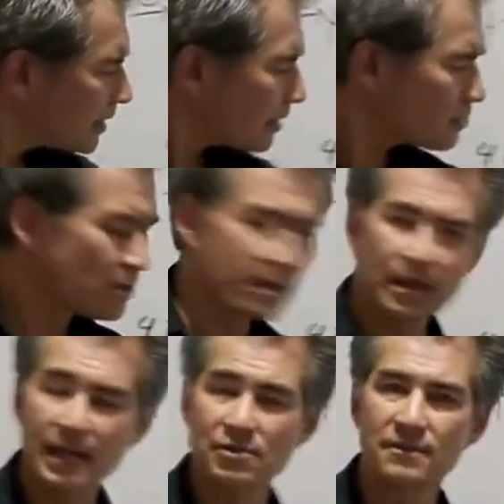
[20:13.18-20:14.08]
And I'll draw an
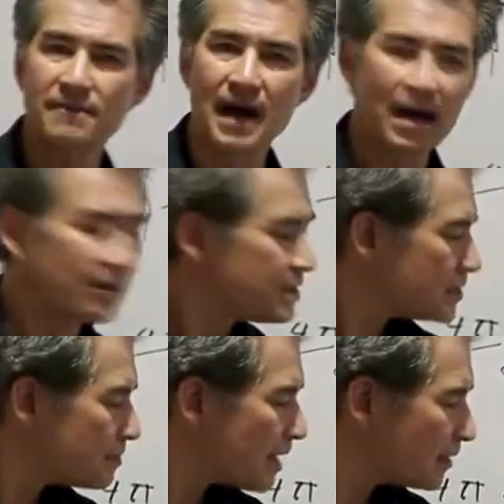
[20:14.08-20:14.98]
electrophile. This
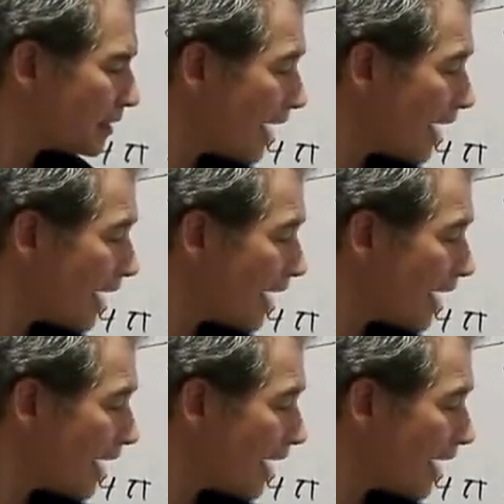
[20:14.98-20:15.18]
is methyl